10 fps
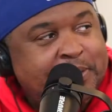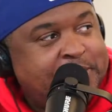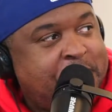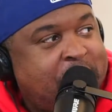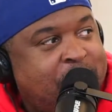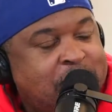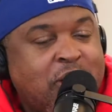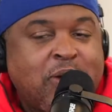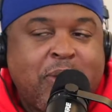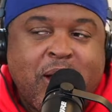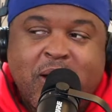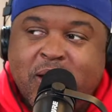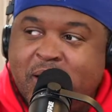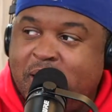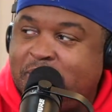perspective. We talked about it
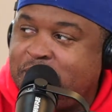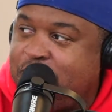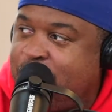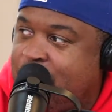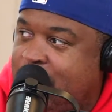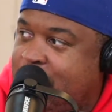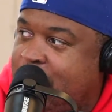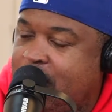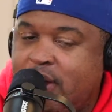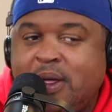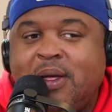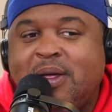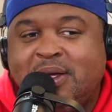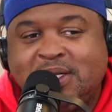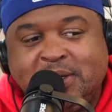in episode 1.
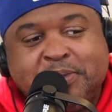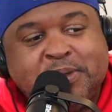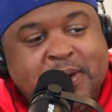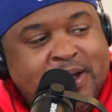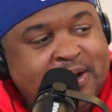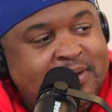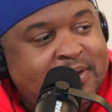Let's keep perspective.